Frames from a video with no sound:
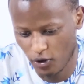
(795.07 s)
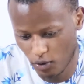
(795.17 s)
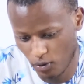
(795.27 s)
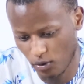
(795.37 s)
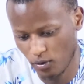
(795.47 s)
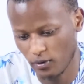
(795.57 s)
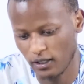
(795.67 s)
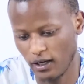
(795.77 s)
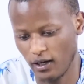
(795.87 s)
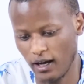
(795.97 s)
2,
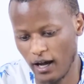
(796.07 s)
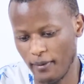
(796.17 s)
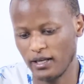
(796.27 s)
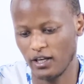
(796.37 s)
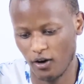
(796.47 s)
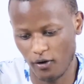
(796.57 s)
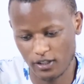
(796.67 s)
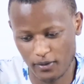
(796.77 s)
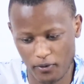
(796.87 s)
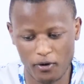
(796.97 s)

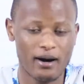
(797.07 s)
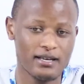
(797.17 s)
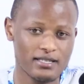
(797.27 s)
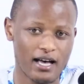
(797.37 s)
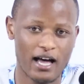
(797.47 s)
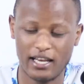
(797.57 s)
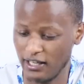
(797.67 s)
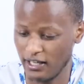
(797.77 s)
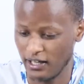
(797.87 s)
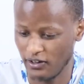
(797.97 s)
diplomas and
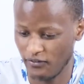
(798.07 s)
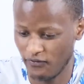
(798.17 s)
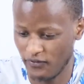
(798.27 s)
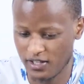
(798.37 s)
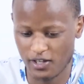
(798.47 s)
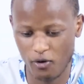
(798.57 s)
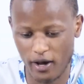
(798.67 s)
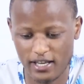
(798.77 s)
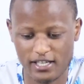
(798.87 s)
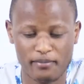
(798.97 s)
physical
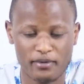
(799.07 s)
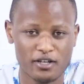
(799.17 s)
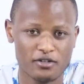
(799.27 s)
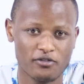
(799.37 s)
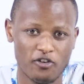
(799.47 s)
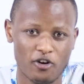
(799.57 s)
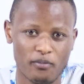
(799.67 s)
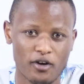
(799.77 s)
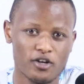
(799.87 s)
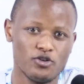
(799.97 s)
examination form,
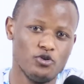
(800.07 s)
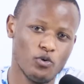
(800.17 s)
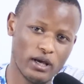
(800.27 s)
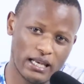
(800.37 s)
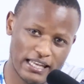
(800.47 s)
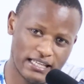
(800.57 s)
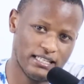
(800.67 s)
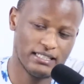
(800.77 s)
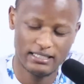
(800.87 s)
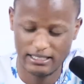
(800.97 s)
you will need
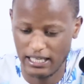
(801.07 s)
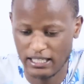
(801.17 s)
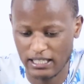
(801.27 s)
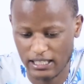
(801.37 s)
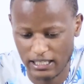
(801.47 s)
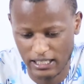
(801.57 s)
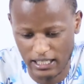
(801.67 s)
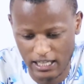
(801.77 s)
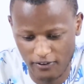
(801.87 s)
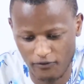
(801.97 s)
it in
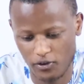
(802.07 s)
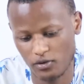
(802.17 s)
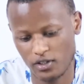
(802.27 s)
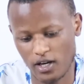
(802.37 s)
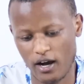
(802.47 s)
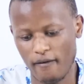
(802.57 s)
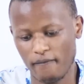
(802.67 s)
the future.